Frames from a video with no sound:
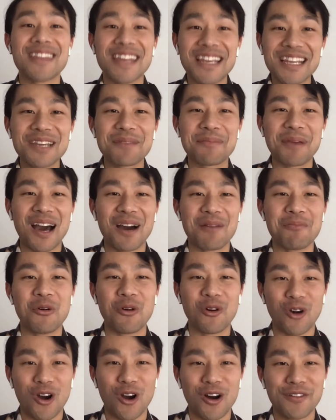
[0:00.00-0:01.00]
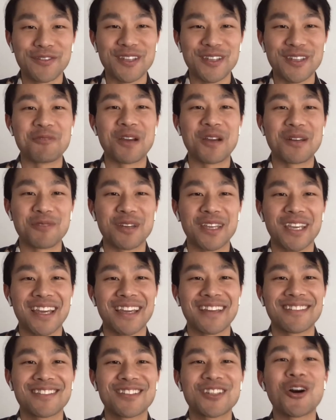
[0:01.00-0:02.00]
think about more often when we
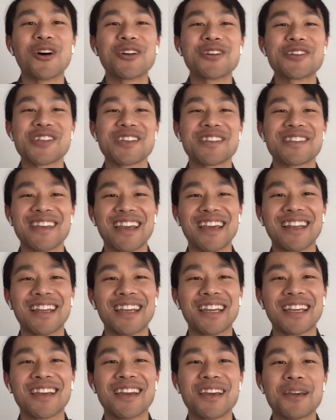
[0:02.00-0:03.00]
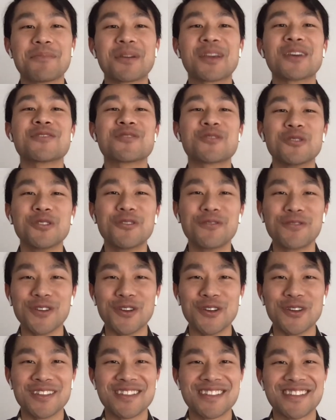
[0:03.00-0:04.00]
eat. Conscious eating, because good
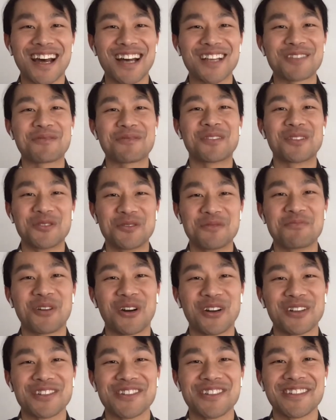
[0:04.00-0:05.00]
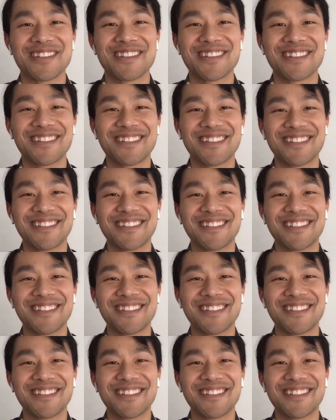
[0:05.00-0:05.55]
food starts with good produce.